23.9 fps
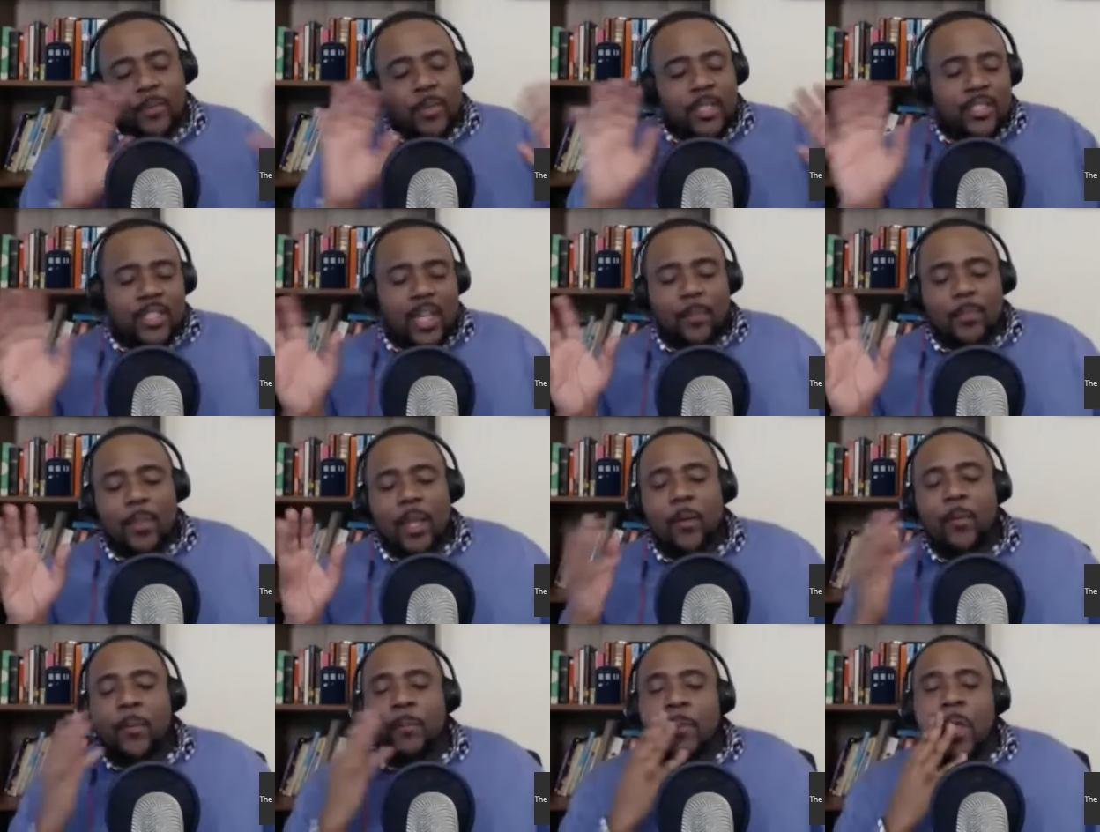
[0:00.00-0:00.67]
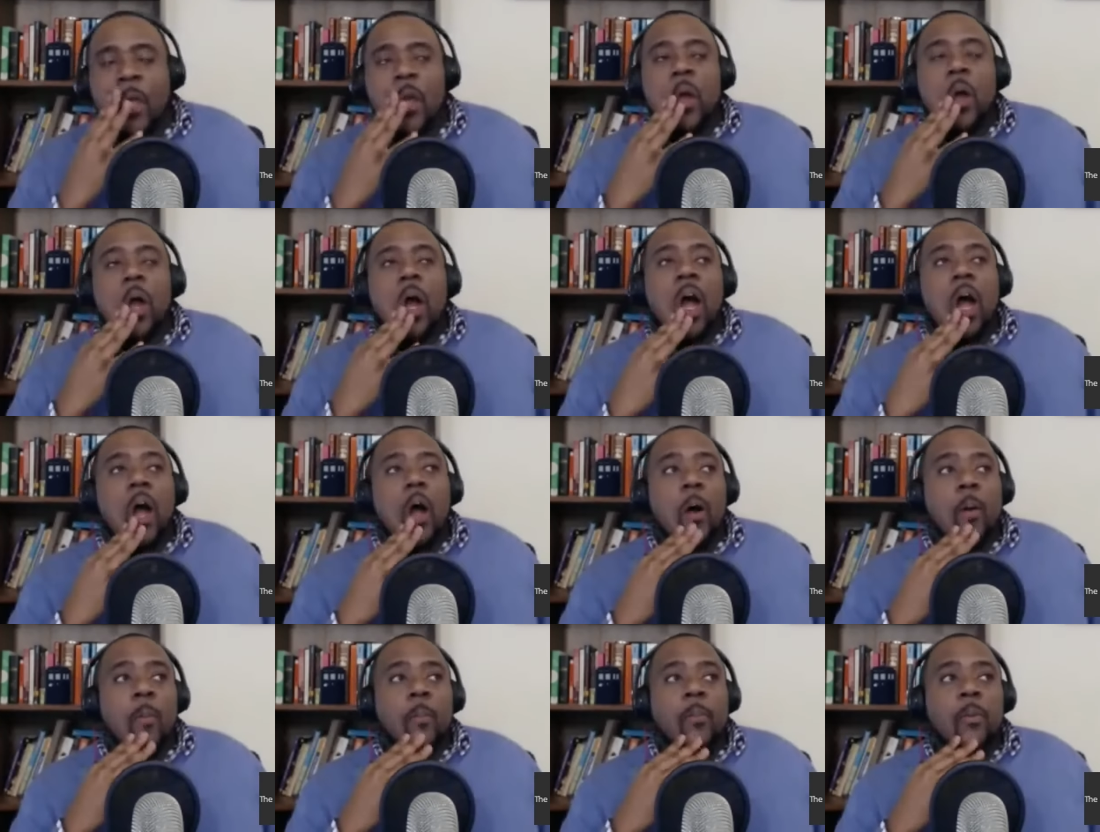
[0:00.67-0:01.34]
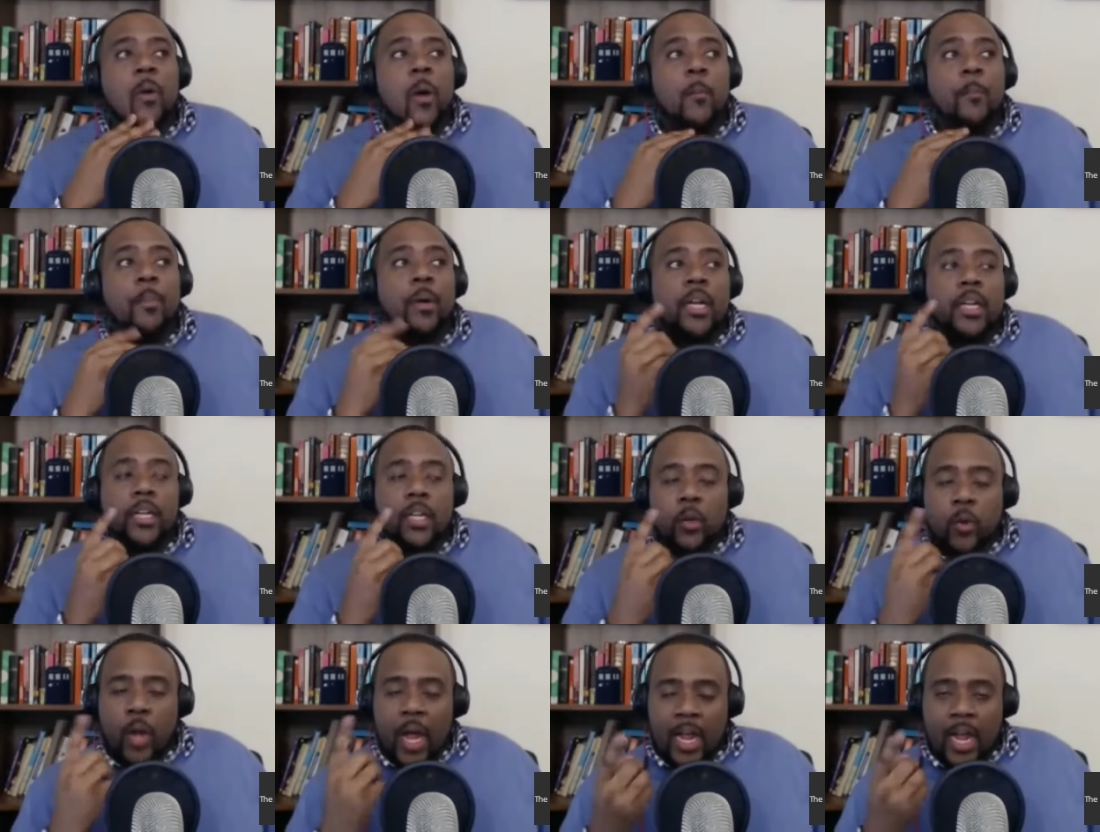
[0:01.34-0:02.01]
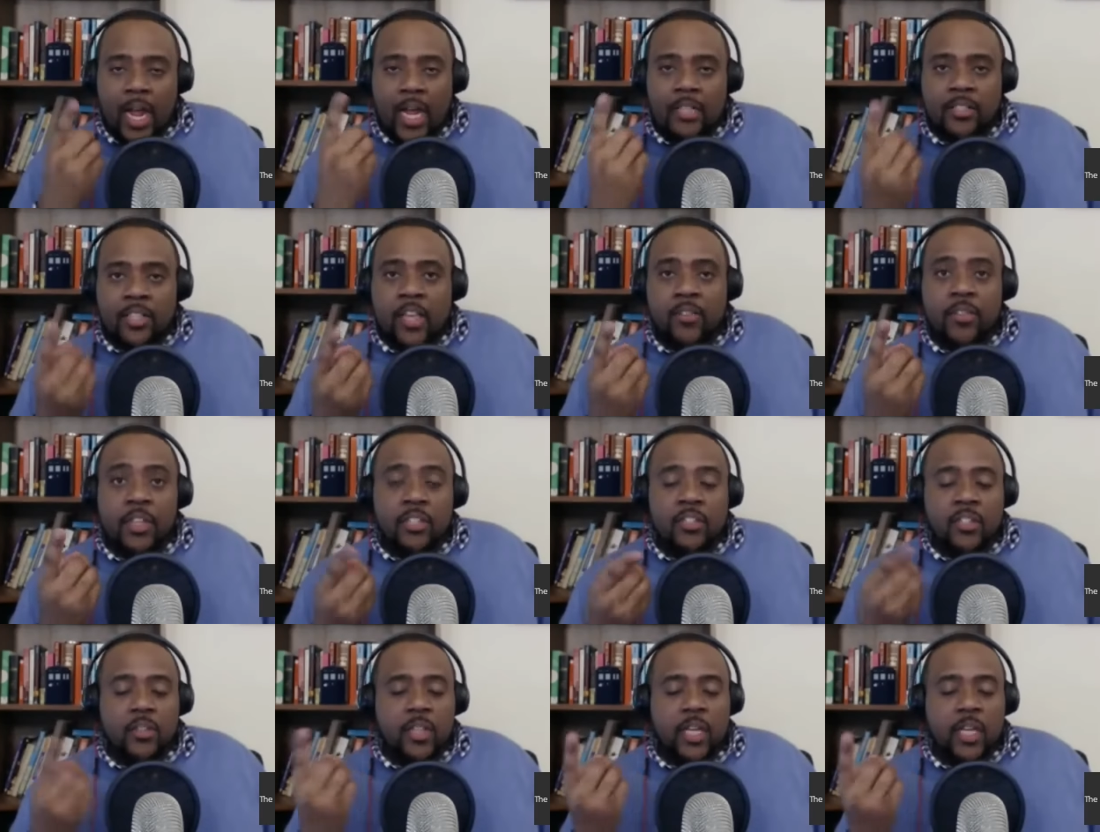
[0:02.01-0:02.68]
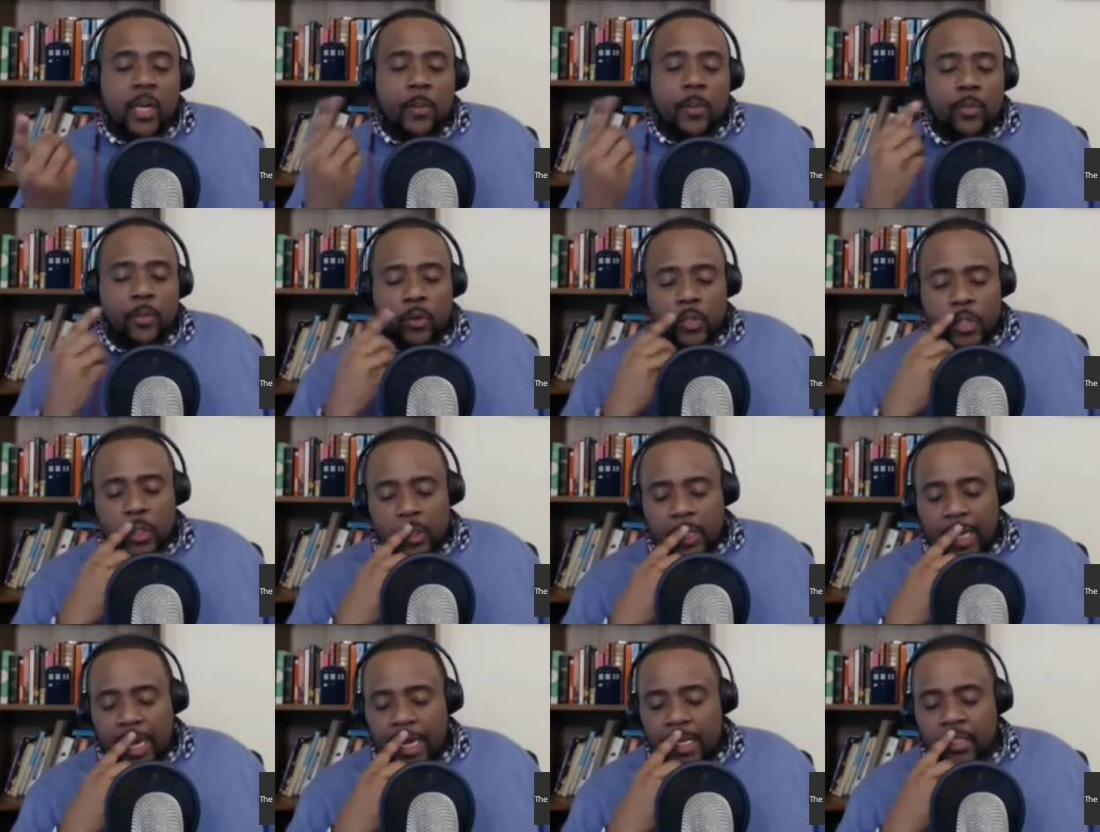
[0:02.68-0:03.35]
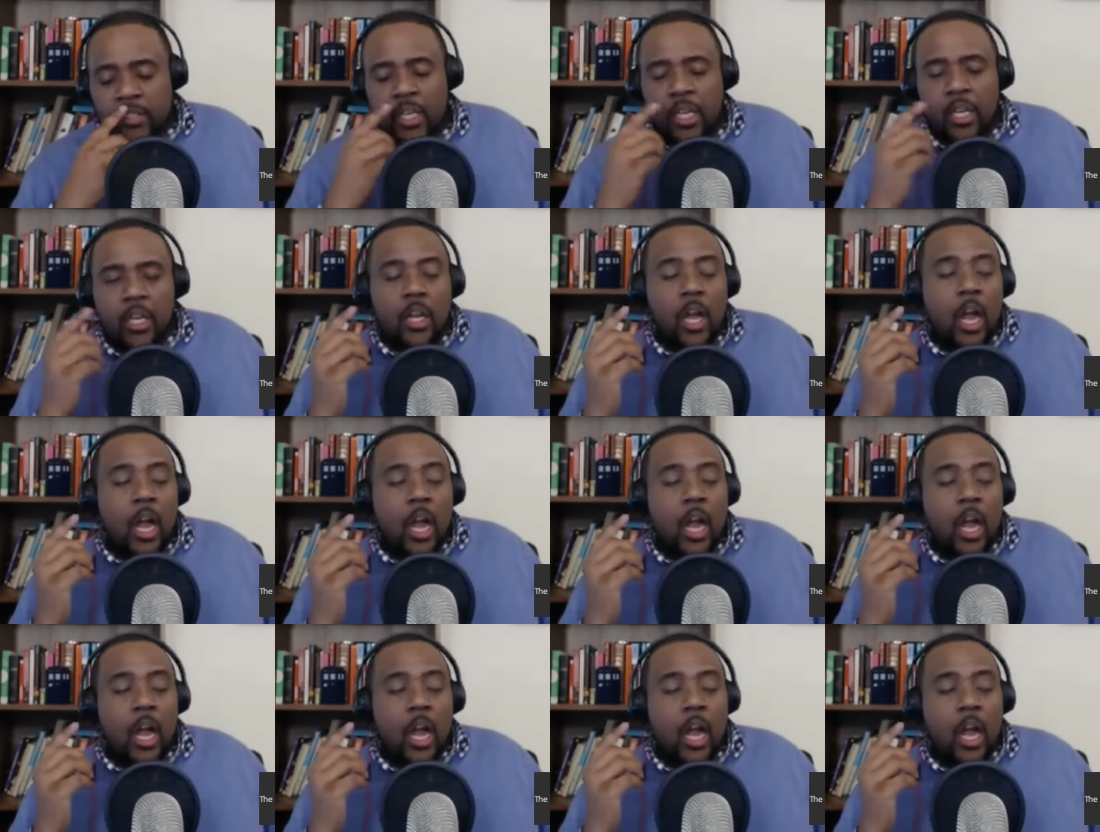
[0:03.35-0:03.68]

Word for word: me stop that one. Um, but I, I said this, and then I'm gonna throw it to you guys.